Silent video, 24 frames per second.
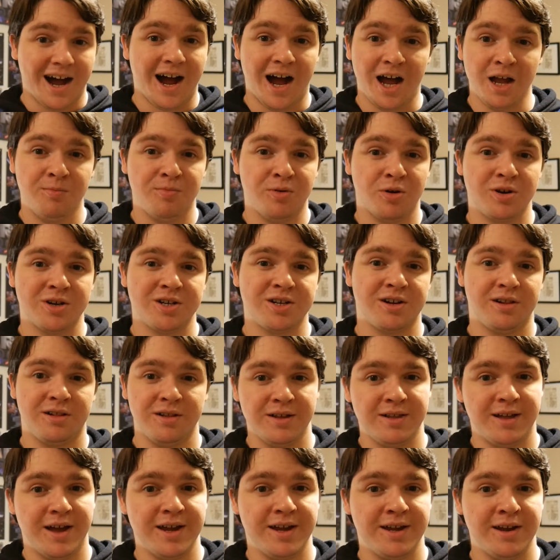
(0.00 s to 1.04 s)
I
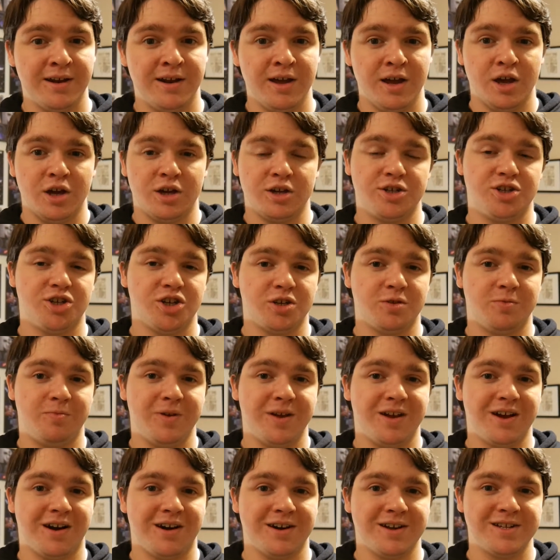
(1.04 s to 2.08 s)
personally like it just
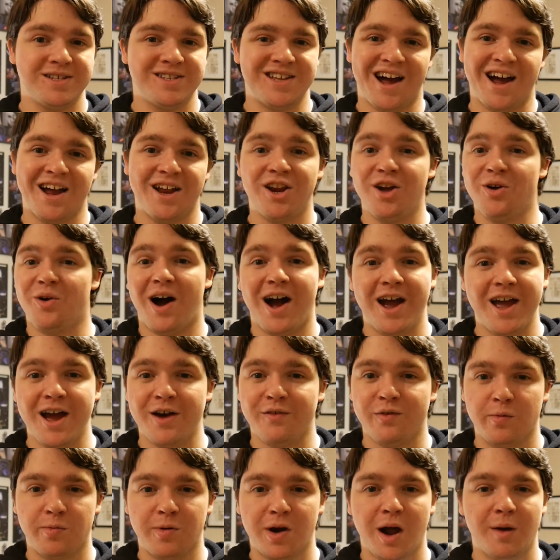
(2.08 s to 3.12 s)
because I know I
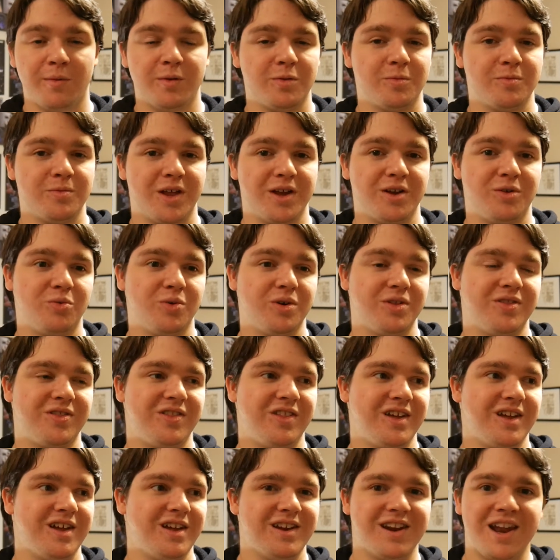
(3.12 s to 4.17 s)
have a problem like with
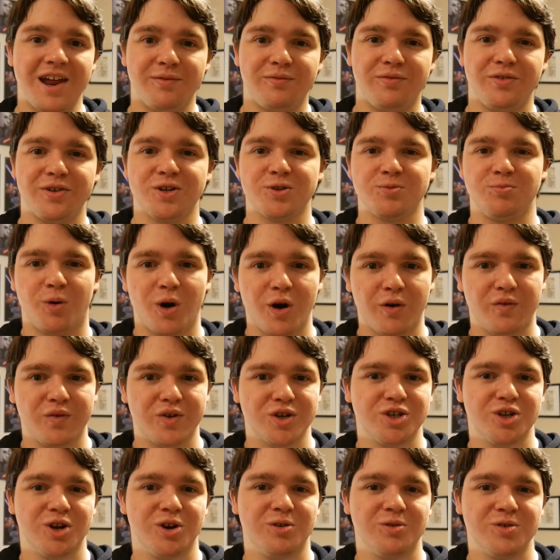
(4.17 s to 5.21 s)
the Netflix Marvel
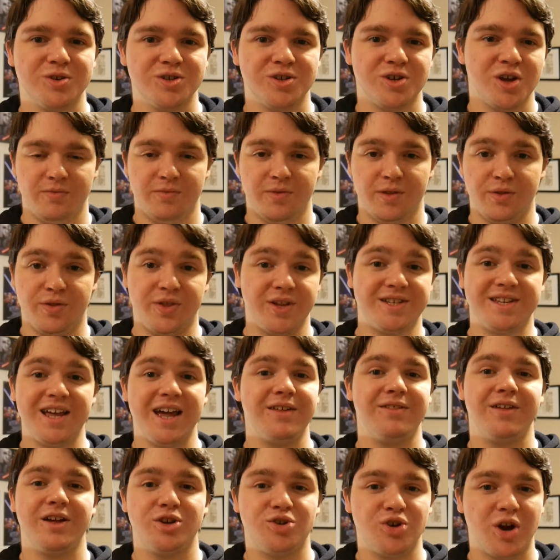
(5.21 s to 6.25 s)
shows. The
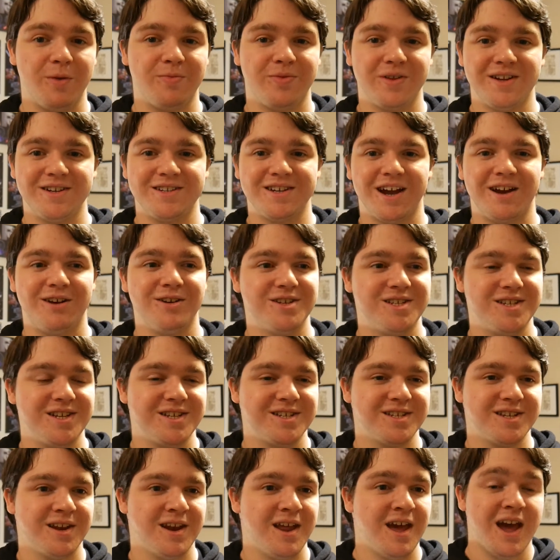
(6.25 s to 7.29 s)
day they drop the entire
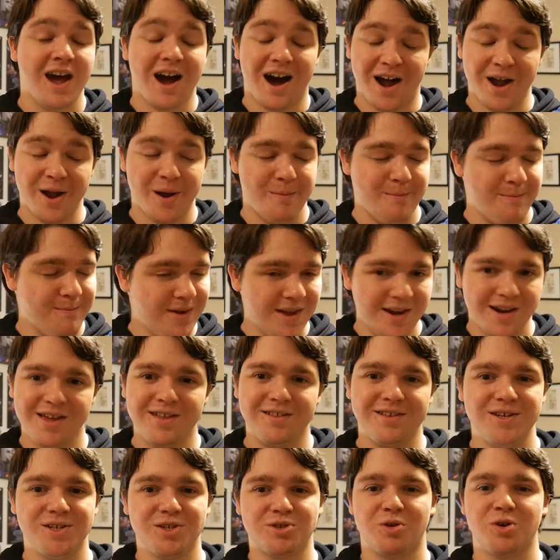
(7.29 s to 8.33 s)
season, I
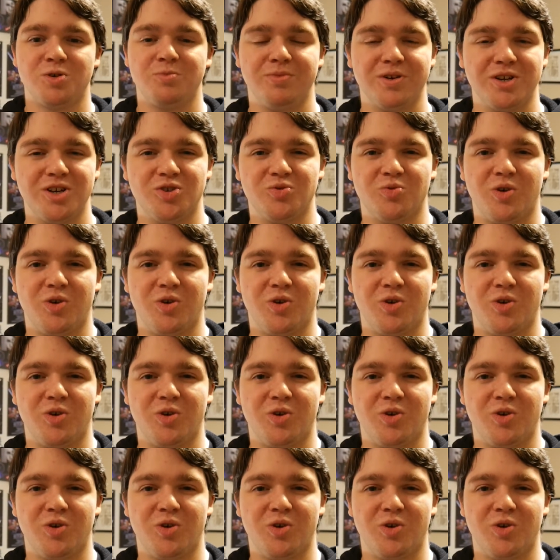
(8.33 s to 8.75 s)
immediately start binge